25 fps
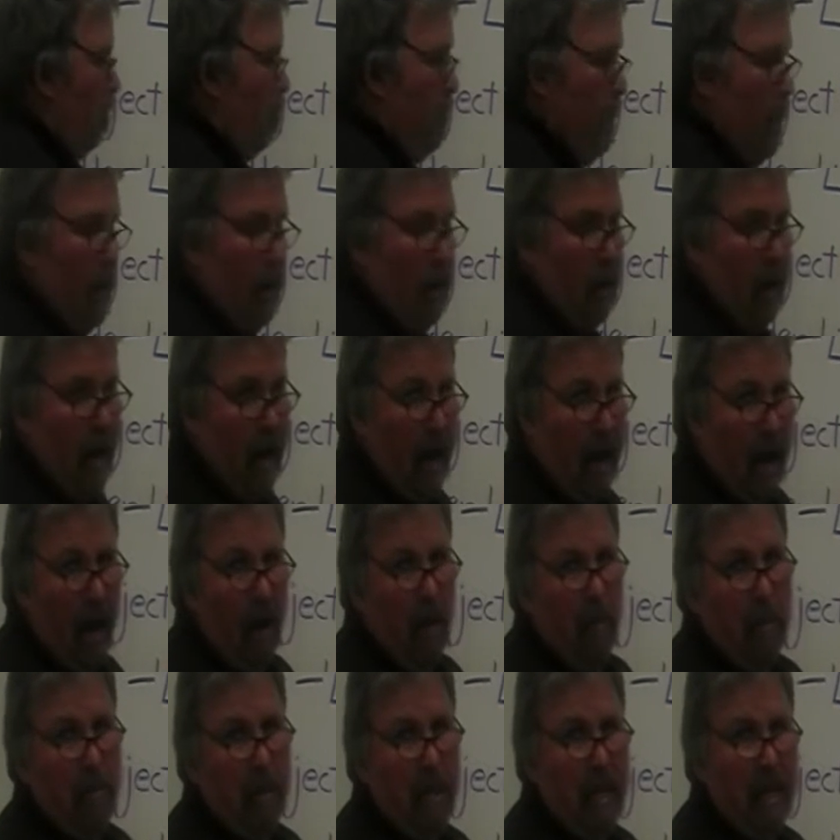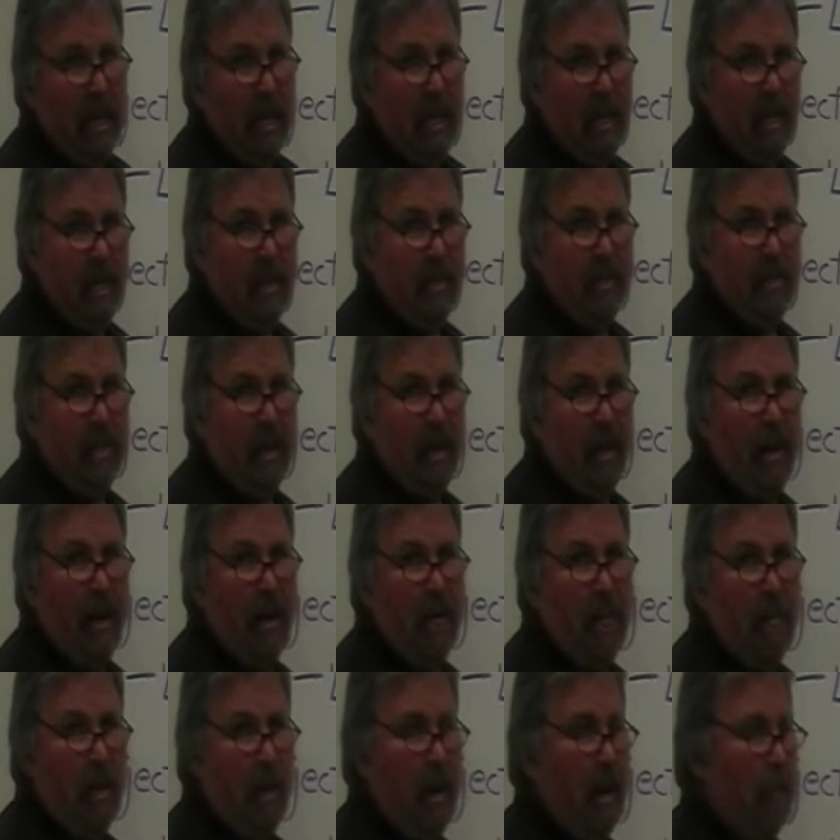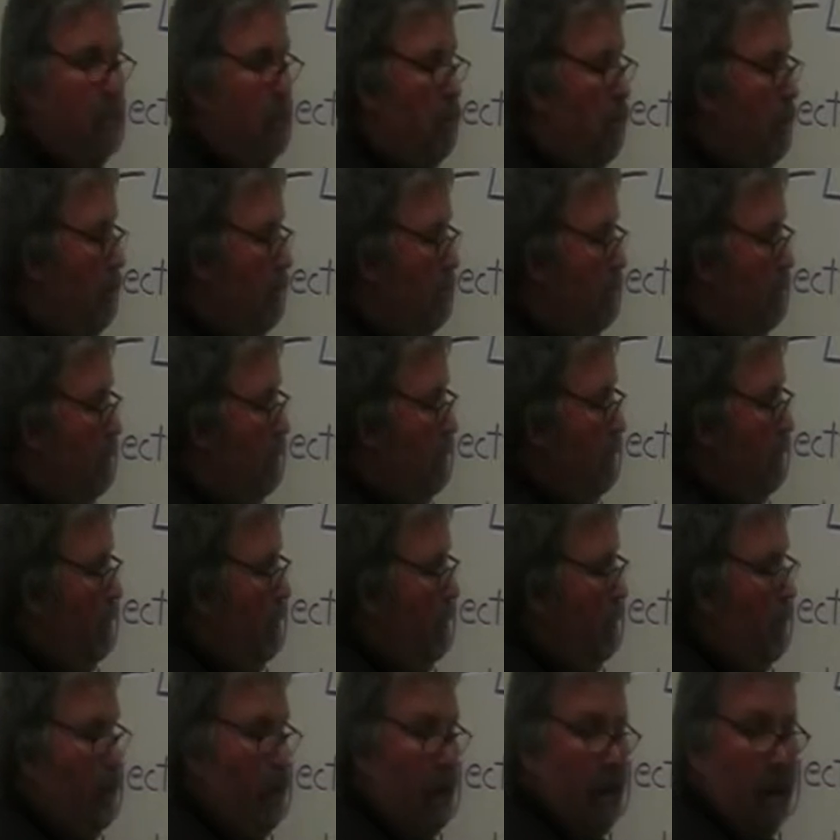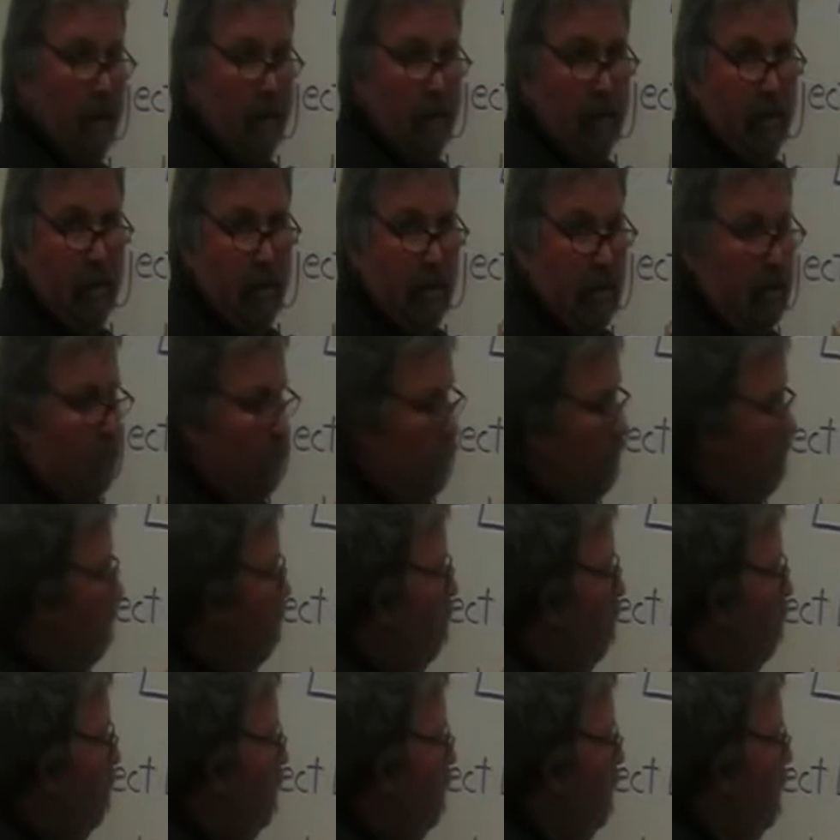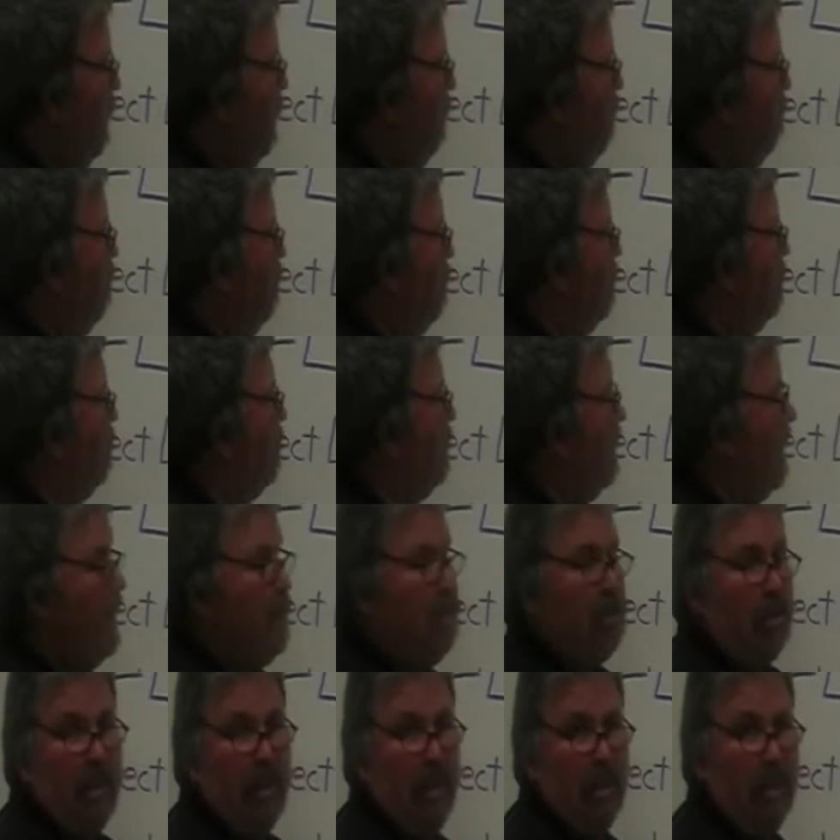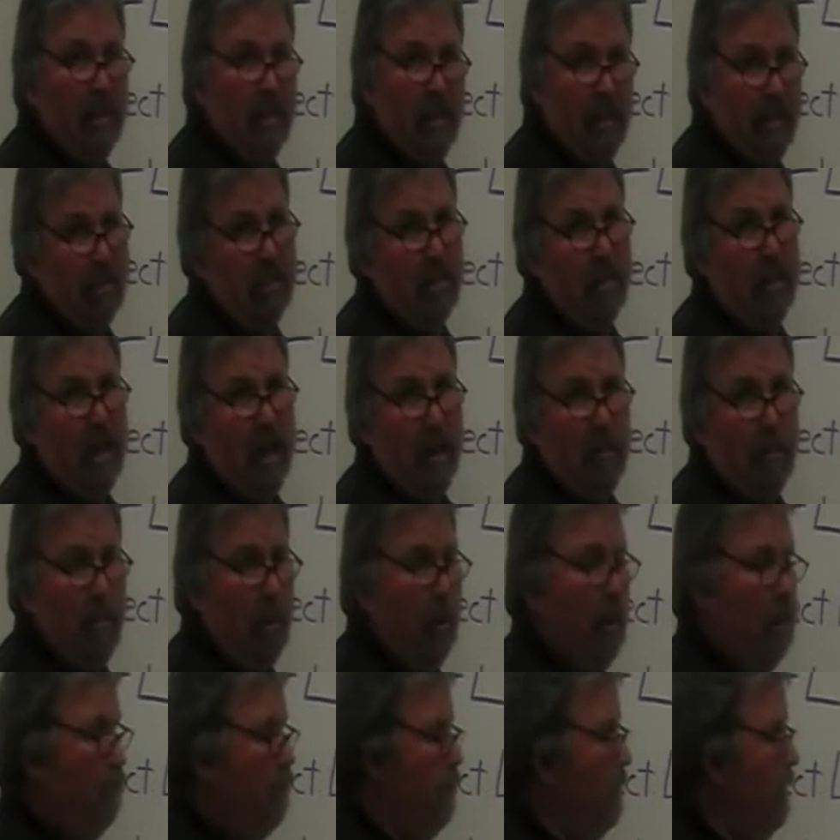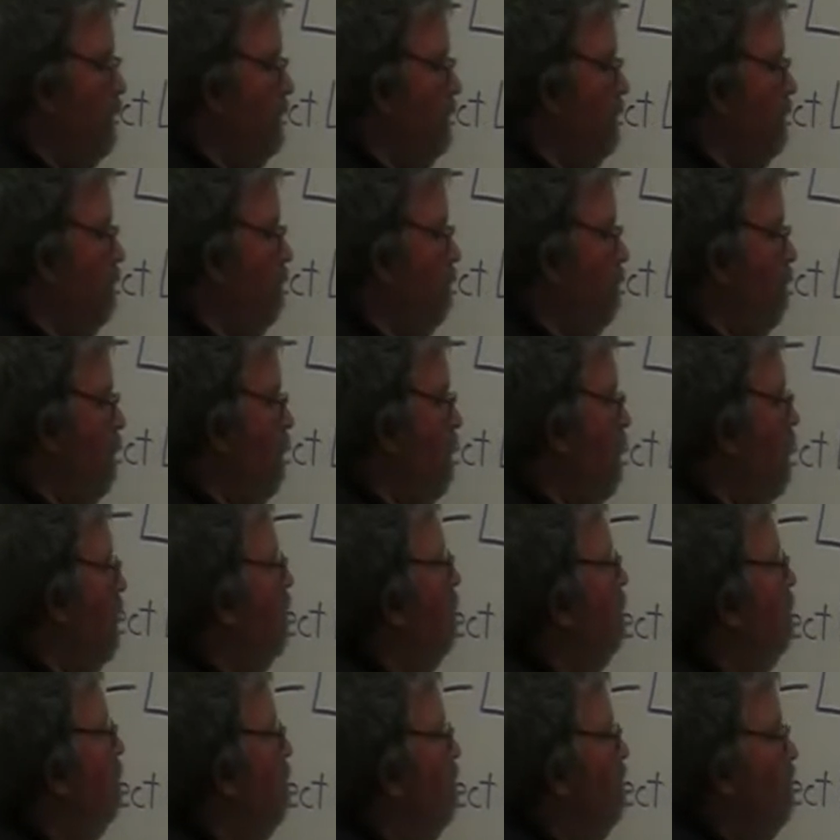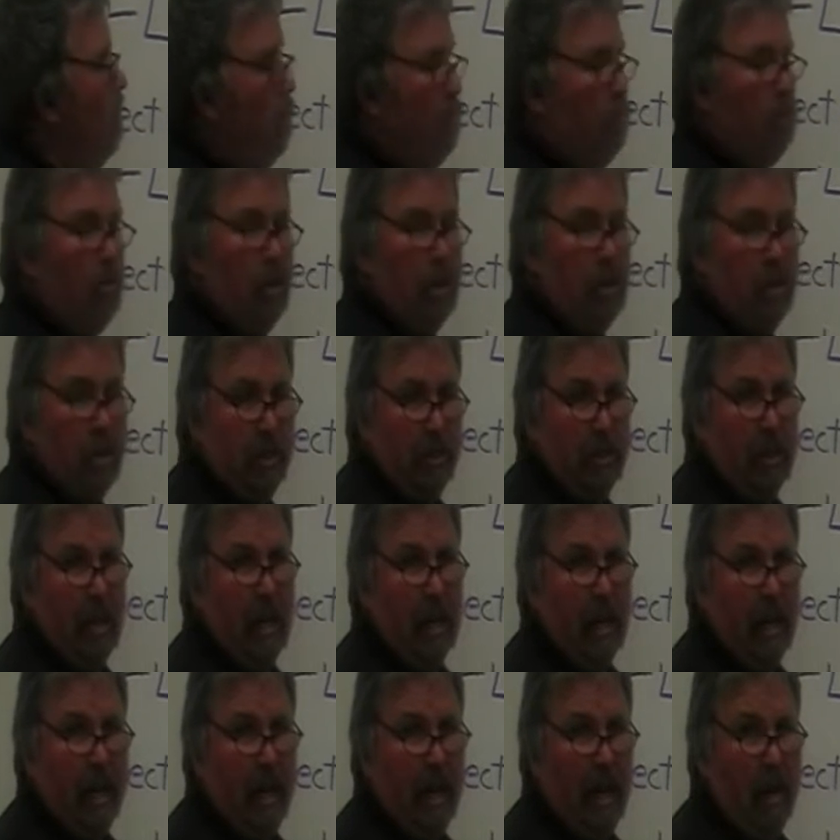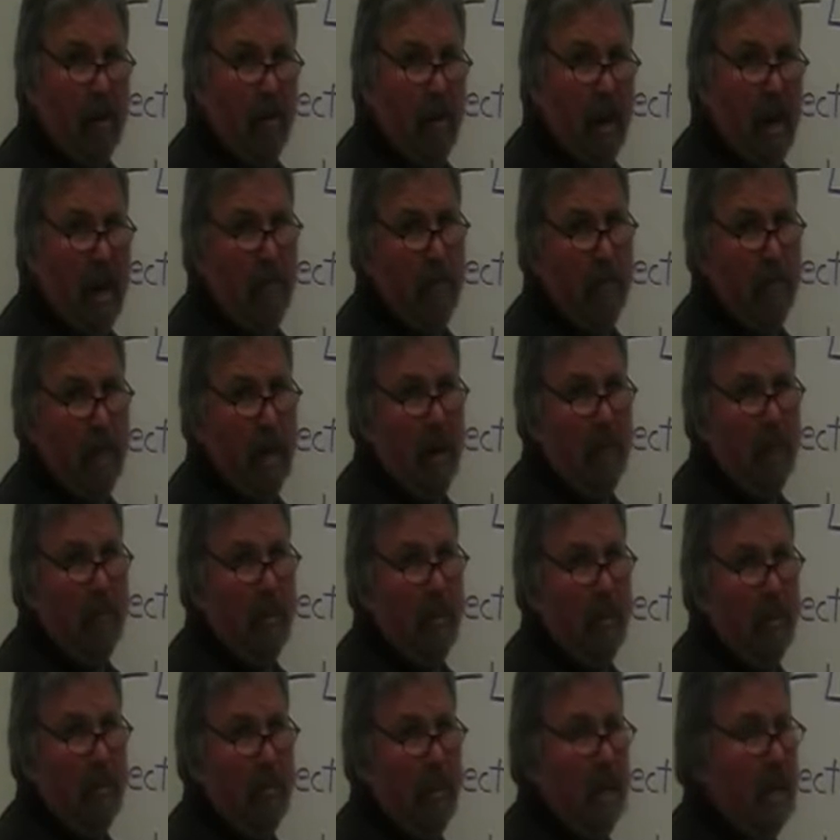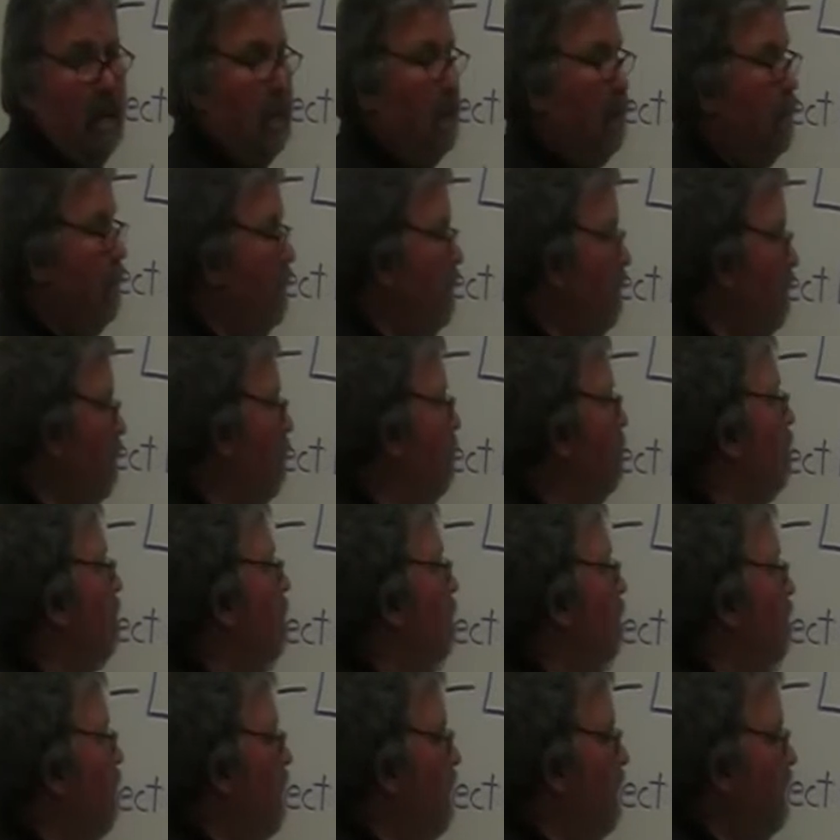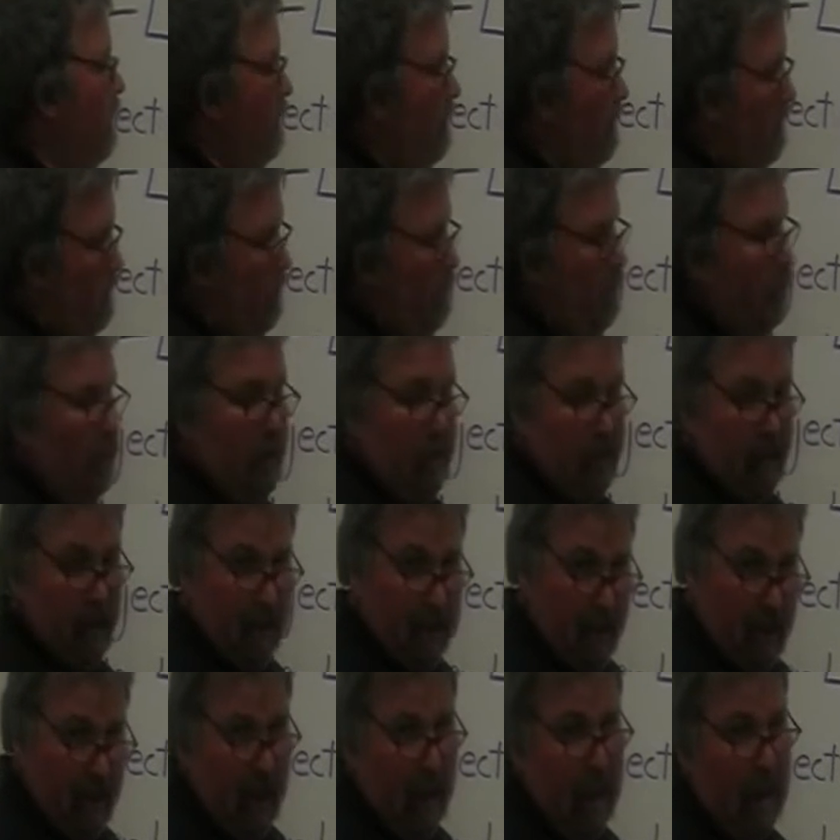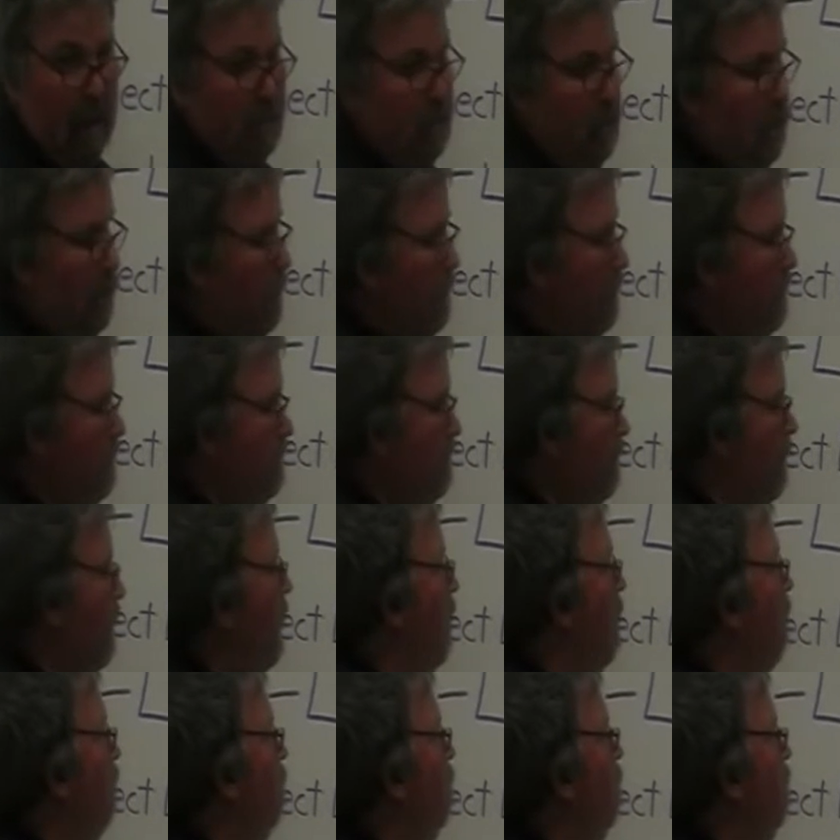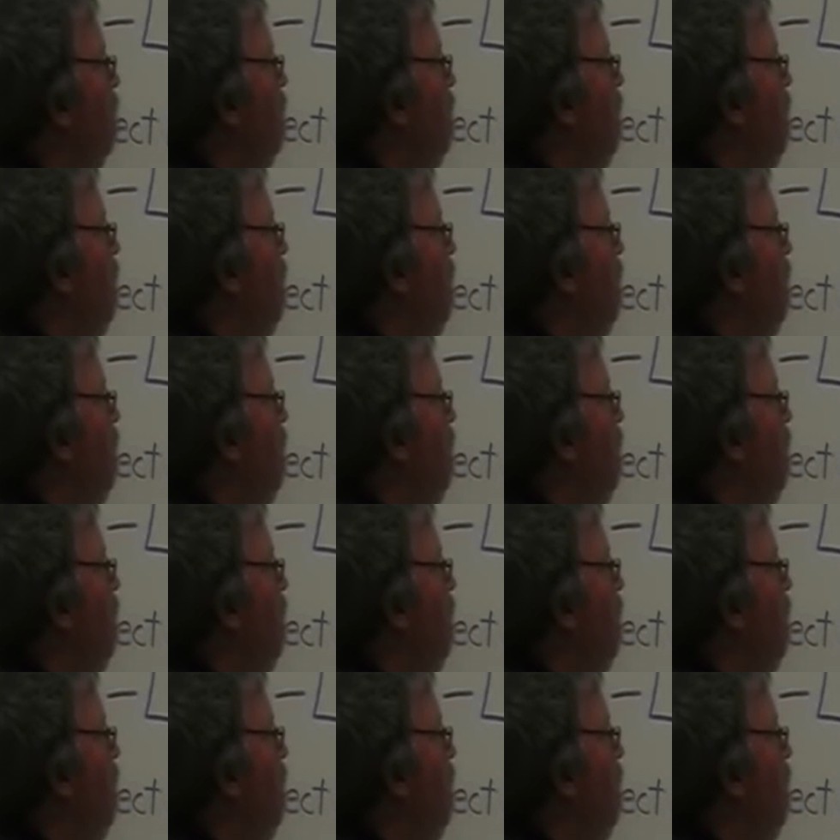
no matter how big it is on our paper, and just don't forget, we're sketching it, it's not perfectly drawn, we're just taking our graph paper and making it look like the object itself.